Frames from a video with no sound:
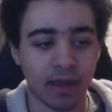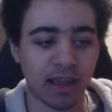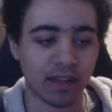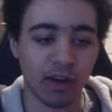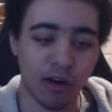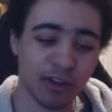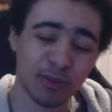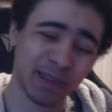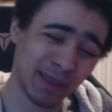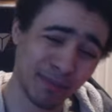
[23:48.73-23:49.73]
And then
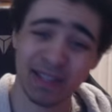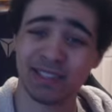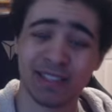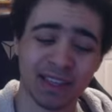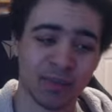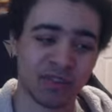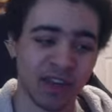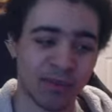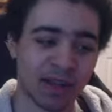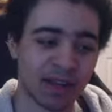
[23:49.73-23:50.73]
arguably the best set that we've
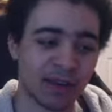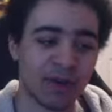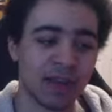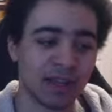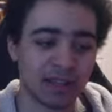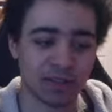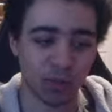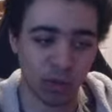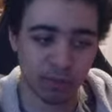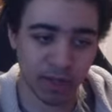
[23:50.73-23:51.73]
got right now is the
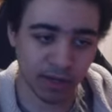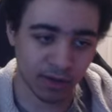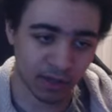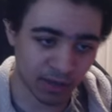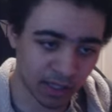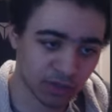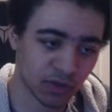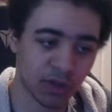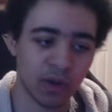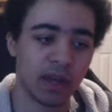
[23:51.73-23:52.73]
Woodpecker
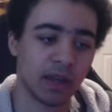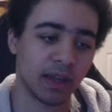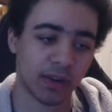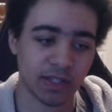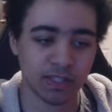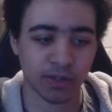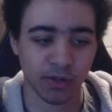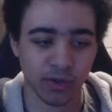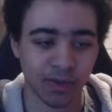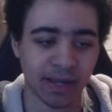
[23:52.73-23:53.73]
Electro. Increases your
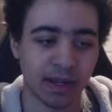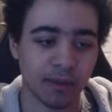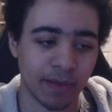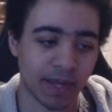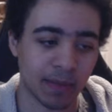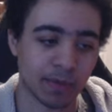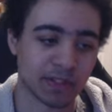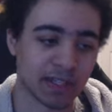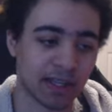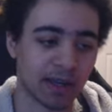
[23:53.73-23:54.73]
crit rate by
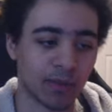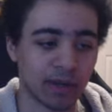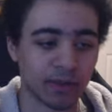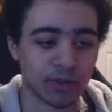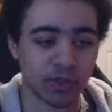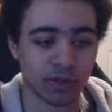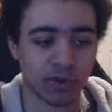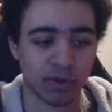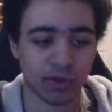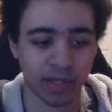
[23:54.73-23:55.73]
8%, and whenever you trigger a
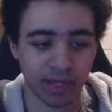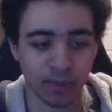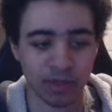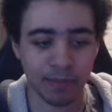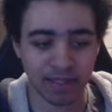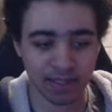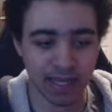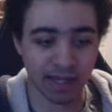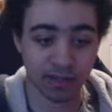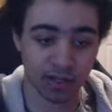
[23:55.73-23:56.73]
critical hit with a basic
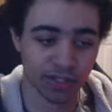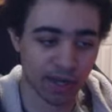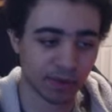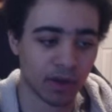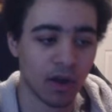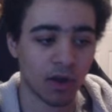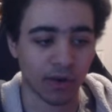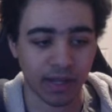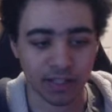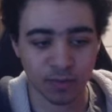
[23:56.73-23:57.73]
attack, dodge, counter,
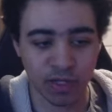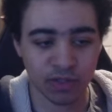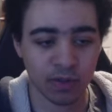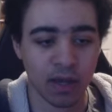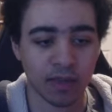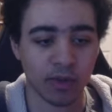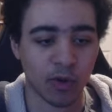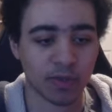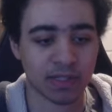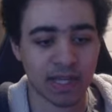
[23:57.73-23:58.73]
or EX special, the
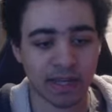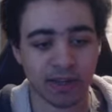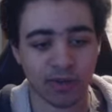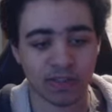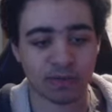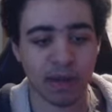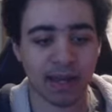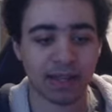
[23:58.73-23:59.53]
equipper's attack increases by